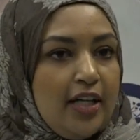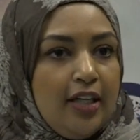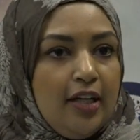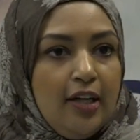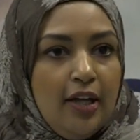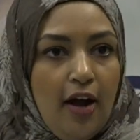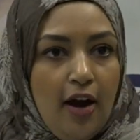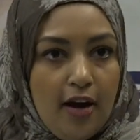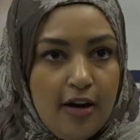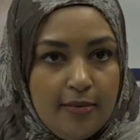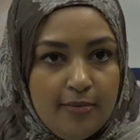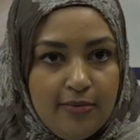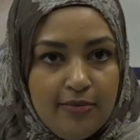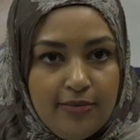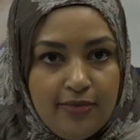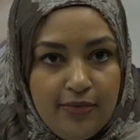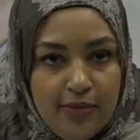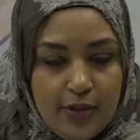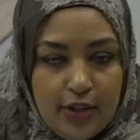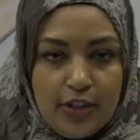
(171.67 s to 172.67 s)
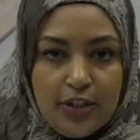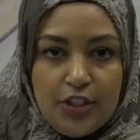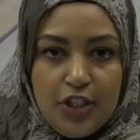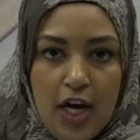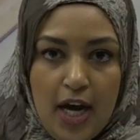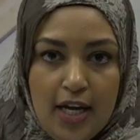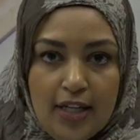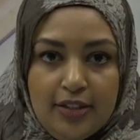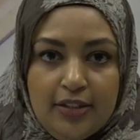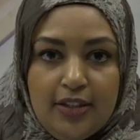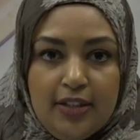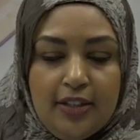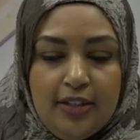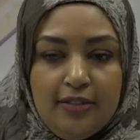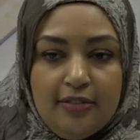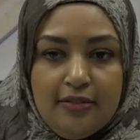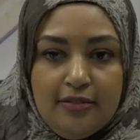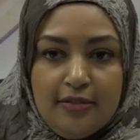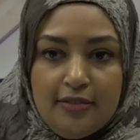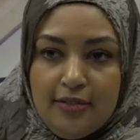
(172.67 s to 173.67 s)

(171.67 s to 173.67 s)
an alarm for a child to